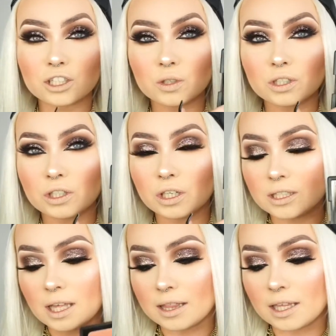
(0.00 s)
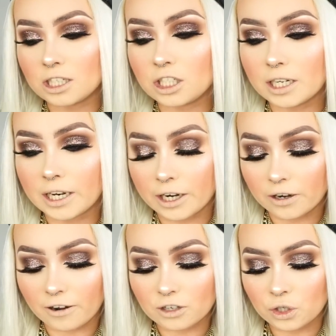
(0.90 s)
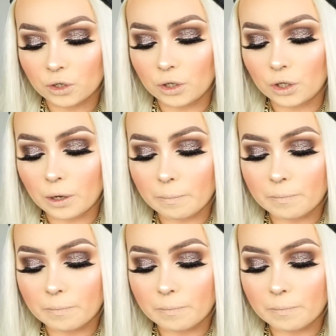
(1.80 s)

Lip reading: just going to use this shade here to